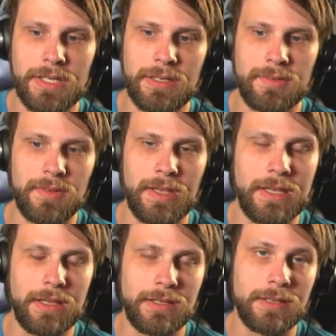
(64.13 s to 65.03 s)
us
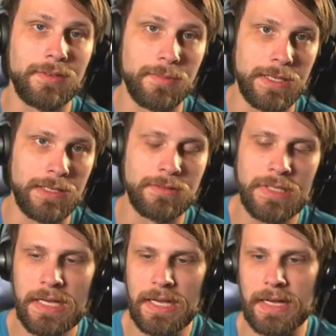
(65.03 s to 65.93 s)
a kill spell.
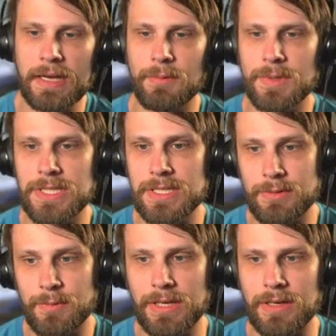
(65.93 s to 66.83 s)
Uh, which is
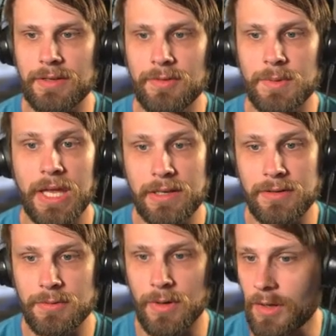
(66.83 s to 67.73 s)
quite nice. We can
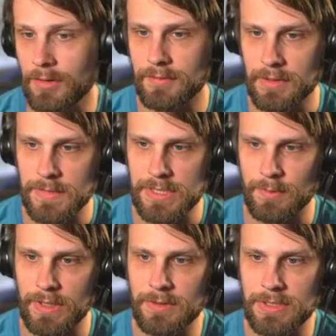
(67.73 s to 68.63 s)
do all of them as
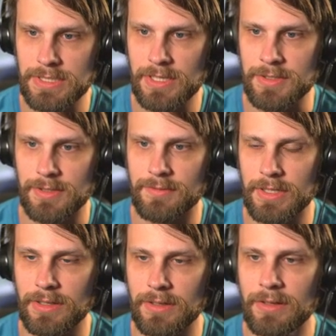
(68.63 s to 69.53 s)
well, which is also
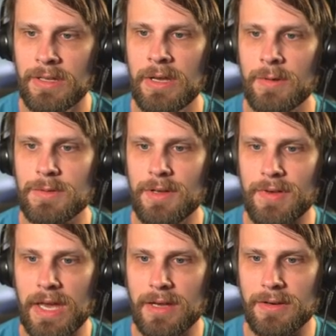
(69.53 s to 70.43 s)
very good. We do have
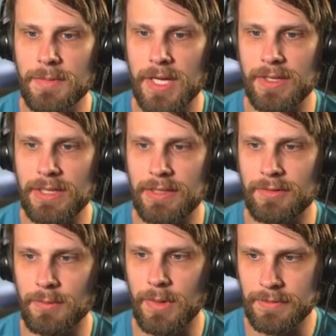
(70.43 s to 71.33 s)
Hagra Mauling
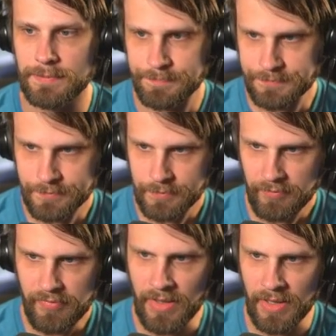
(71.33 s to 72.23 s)
as well.
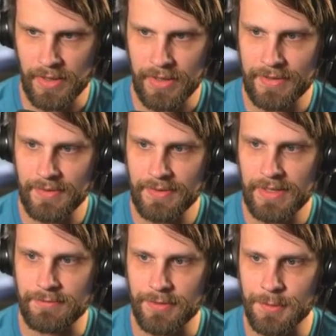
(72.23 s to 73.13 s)
Uh, and then the
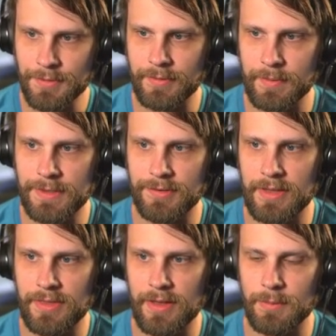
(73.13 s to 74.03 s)
Invoke Despairs, I
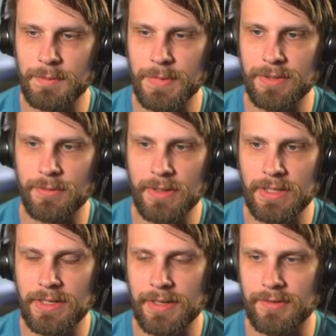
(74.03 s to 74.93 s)
thought, would be a
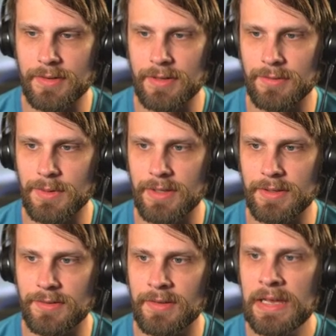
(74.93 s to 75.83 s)
really nice touch with
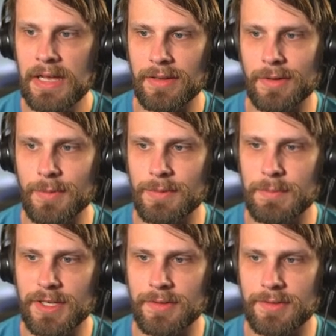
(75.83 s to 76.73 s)
this, along with
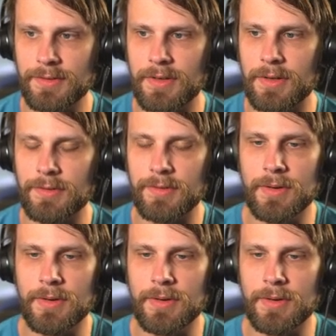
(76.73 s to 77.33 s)
Blood on the Snow. So